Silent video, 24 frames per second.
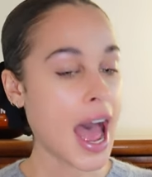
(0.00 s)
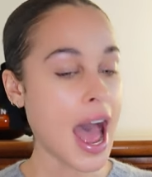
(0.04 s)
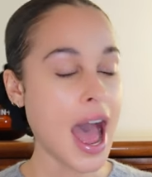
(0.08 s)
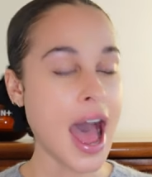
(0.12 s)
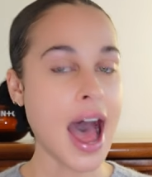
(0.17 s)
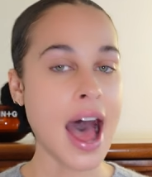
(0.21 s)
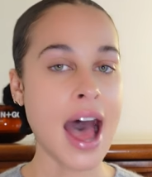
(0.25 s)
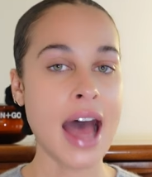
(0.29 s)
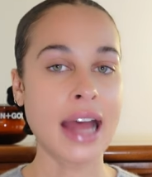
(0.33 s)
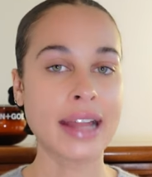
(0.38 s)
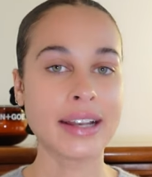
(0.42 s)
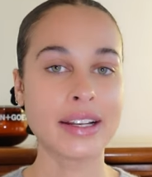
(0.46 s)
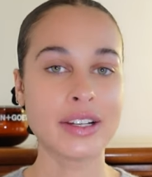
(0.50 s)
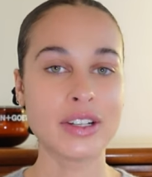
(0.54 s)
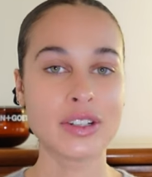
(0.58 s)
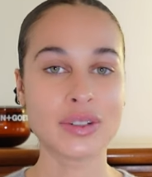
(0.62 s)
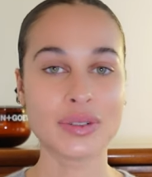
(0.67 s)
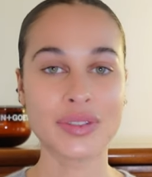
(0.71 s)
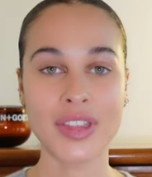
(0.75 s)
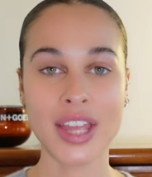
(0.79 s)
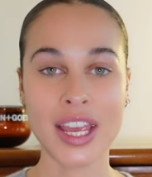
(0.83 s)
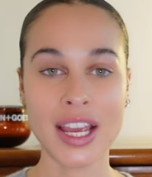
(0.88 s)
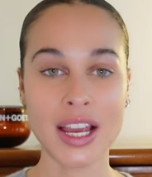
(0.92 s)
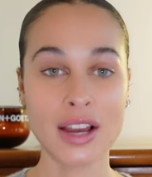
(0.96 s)
And
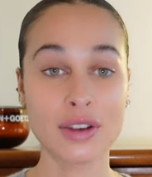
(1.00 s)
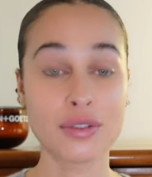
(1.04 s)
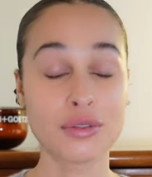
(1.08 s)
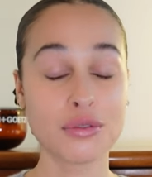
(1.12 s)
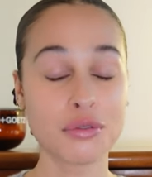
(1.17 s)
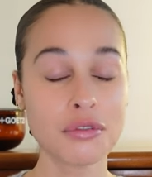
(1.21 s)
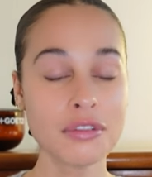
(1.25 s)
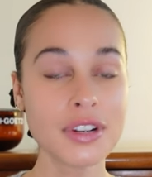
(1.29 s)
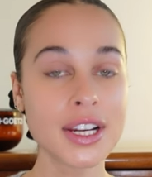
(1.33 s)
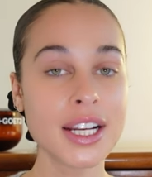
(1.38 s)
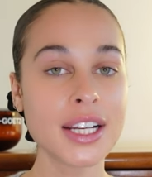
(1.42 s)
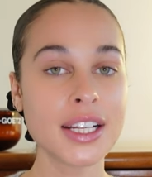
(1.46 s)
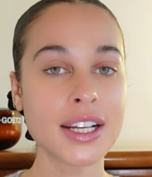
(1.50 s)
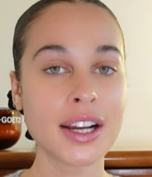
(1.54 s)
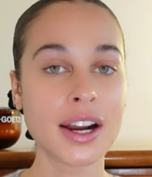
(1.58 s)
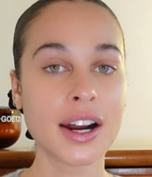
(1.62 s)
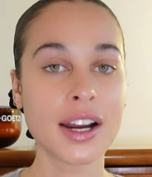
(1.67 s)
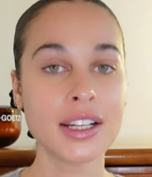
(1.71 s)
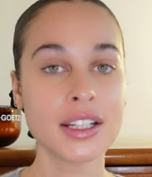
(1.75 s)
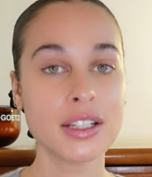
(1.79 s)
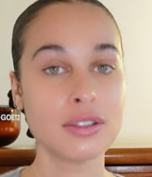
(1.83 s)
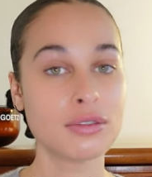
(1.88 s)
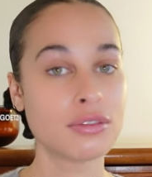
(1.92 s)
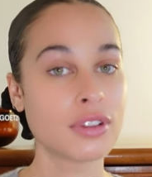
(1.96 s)
they have really
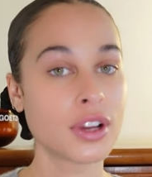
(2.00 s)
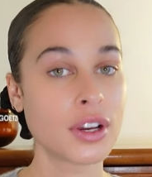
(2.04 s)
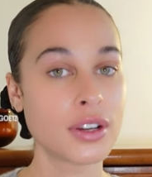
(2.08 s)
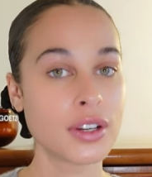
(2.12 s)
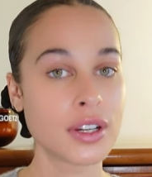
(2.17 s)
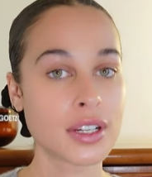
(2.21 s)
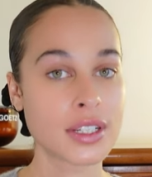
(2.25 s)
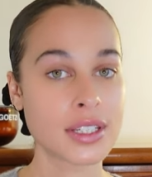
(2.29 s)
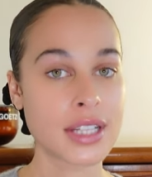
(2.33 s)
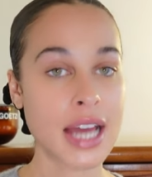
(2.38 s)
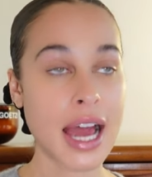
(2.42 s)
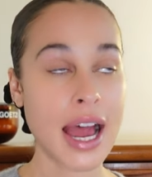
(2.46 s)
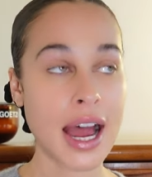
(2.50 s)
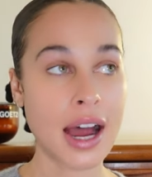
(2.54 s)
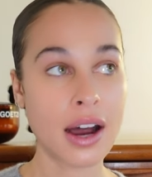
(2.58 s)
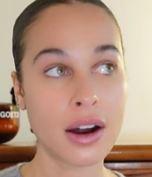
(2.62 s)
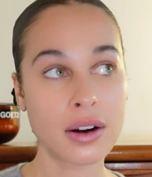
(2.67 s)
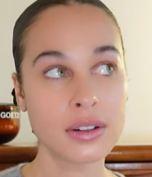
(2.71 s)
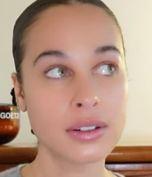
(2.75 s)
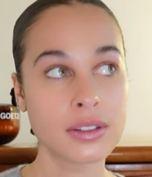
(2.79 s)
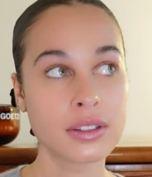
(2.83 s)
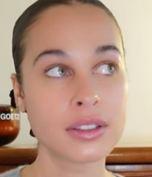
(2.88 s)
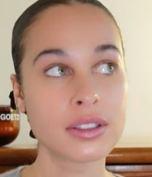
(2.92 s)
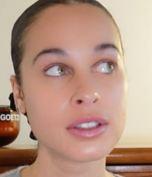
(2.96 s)
kindly flown us
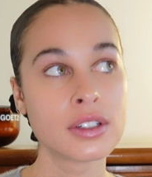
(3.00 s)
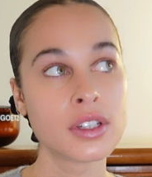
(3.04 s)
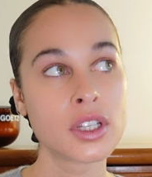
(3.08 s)
out.